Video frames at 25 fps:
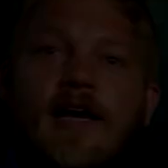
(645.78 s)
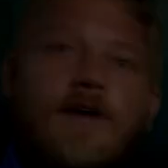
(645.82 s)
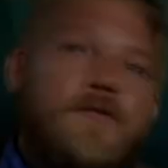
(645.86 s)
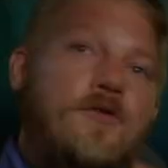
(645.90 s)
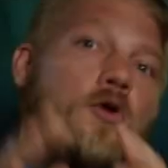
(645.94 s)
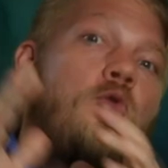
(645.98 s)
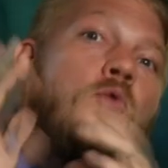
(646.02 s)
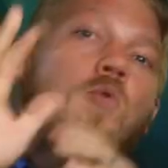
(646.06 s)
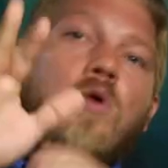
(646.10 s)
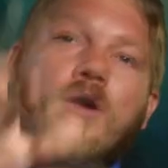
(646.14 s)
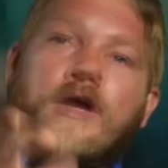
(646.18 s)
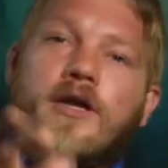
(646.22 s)
Now, if
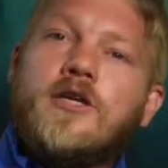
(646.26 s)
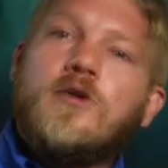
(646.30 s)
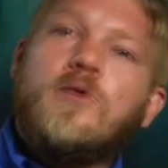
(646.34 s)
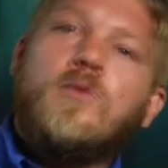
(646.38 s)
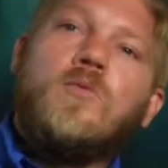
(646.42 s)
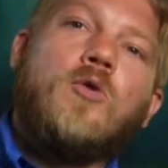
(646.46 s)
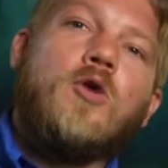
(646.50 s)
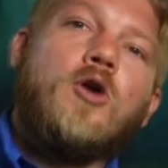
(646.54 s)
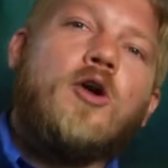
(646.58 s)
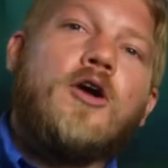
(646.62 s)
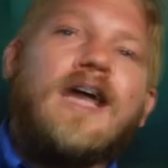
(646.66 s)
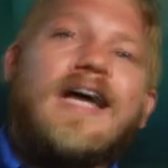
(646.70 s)
you're wanting to
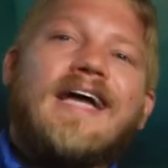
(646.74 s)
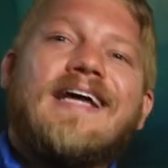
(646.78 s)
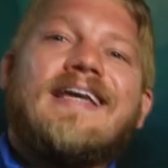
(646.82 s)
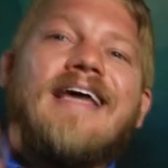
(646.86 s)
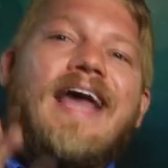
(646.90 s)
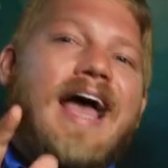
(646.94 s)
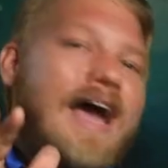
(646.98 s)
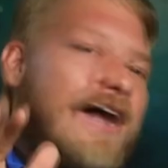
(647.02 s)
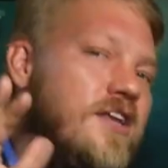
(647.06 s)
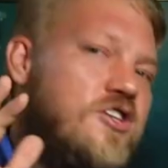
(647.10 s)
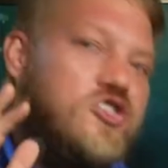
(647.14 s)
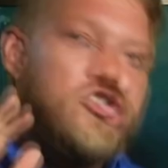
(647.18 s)
work
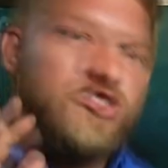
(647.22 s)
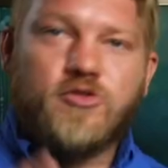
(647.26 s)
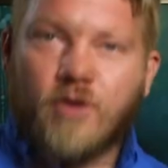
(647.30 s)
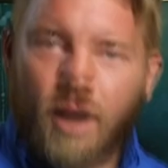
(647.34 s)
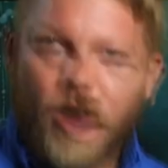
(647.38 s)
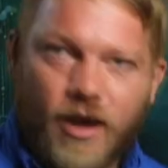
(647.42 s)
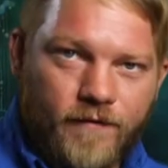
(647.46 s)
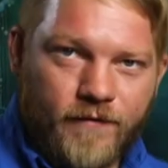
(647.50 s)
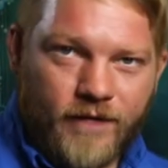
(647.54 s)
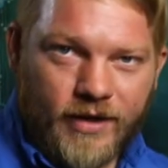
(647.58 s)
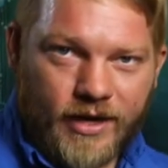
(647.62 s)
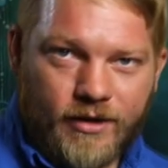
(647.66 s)

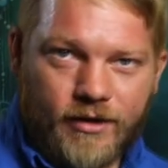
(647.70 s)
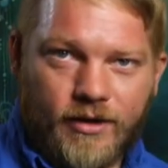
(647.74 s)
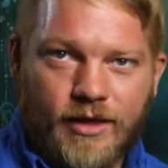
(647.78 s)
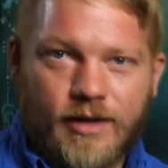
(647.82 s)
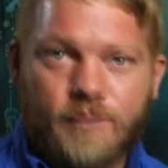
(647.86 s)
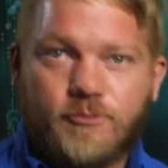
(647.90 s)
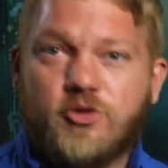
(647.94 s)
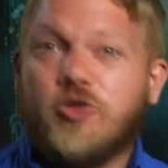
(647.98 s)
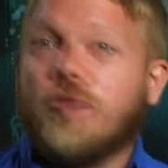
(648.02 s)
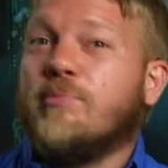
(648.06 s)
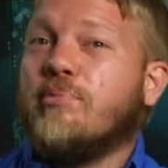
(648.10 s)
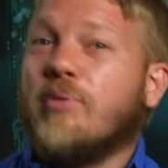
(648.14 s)
catastrophic
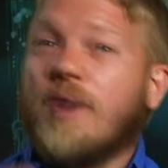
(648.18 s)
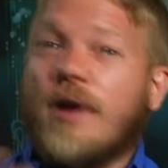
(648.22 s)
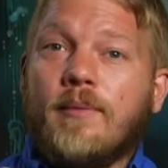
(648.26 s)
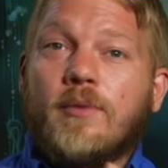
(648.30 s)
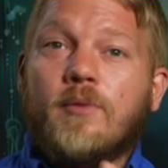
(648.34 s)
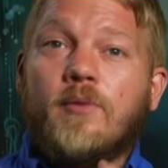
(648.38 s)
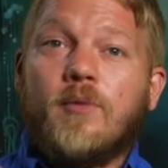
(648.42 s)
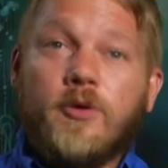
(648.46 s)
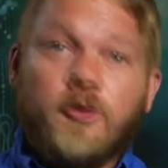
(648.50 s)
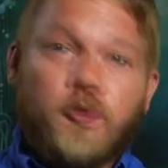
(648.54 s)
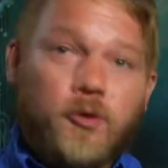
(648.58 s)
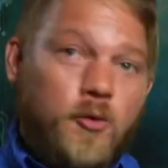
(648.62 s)
claims, you're
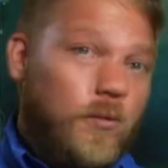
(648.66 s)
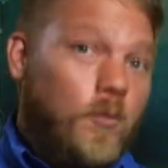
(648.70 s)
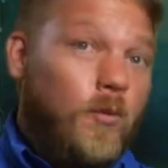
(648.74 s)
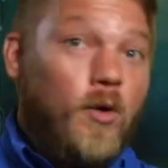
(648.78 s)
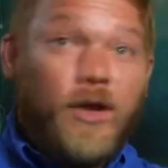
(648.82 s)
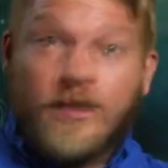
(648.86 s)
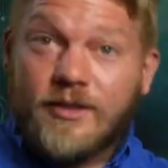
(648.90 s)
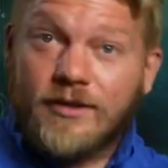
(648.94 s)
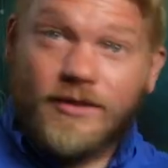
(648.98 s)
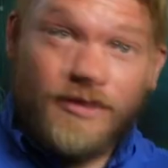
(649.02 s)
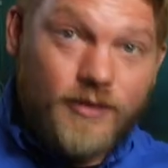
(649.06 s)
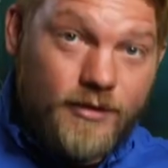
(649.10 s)
probably wondering,
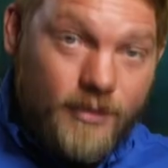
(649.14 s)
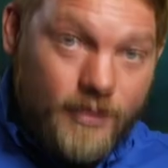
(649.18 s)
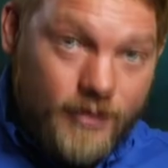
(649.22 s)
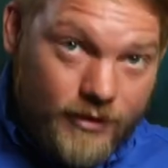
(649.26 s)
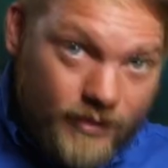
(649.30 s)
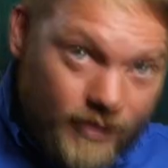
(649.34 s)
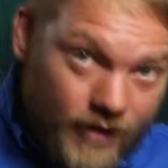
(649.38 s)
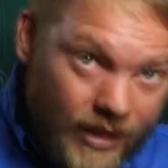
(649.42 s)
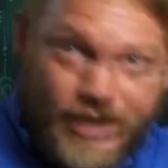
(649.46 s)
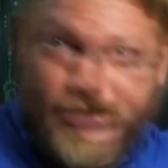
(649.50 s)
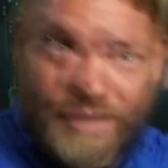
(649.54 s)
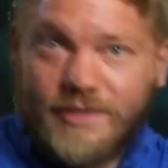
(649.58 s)
what
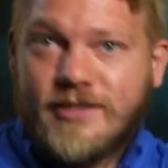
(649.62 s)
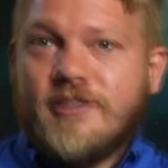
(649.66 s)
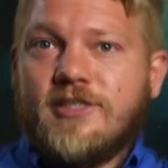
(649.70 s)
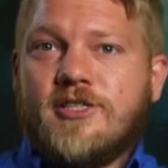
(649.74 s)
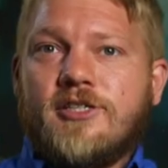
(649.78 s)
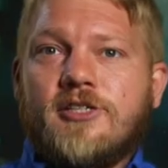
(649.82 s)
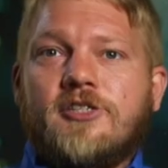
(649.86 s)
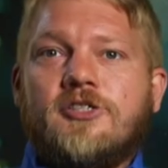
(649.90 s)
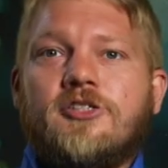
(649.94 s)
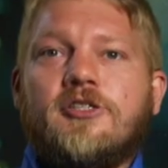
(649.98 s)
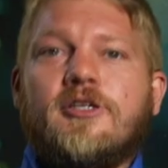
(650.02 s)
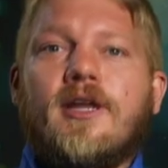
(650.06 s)

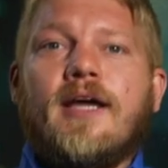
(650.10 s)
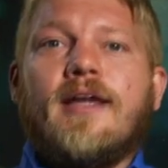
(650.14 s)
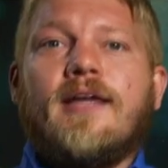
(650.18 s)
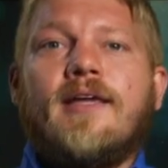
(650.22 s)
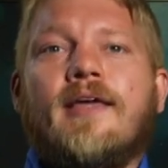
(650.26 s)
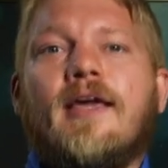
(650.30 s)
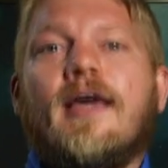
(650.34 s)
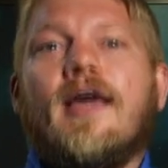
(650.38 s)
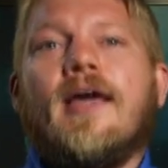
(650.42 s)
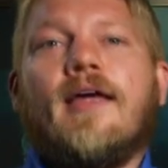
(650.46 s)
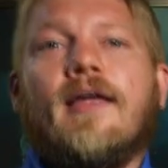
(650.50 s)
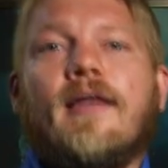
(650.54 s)
licenses should I
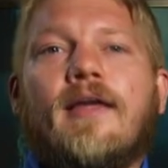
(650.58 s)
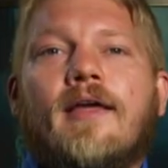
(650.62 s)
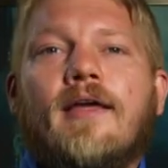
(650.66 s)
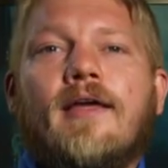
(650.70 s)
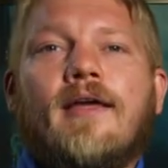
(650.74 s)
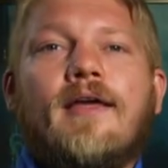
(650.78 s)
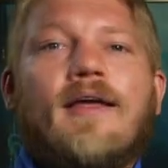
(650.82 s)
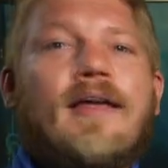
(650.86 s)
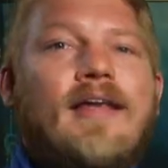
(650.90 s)
get?